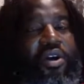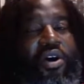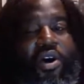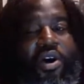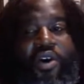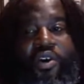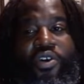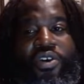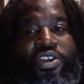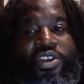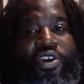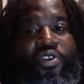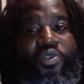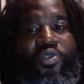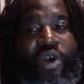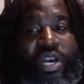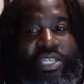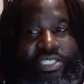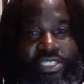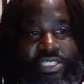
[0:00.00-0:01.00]
or your
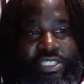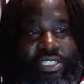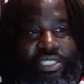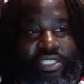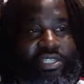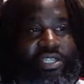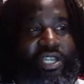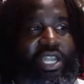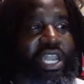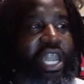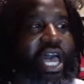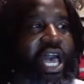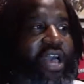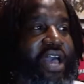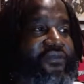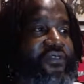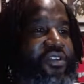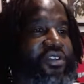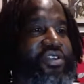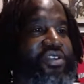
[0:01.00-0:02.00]
question
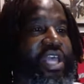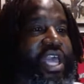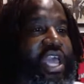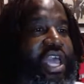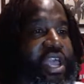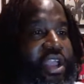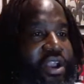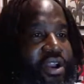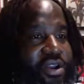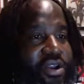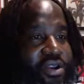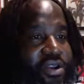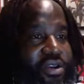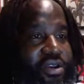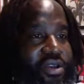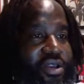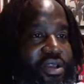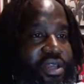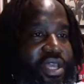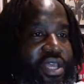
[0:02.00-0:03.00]
live on air
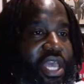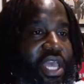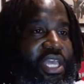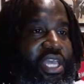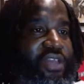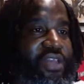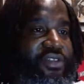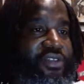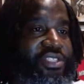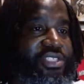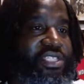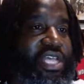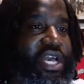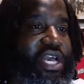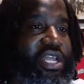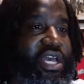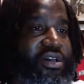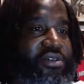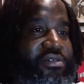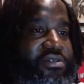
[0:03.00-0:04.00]
and give you a shout
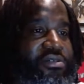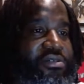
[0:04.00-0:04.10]
out.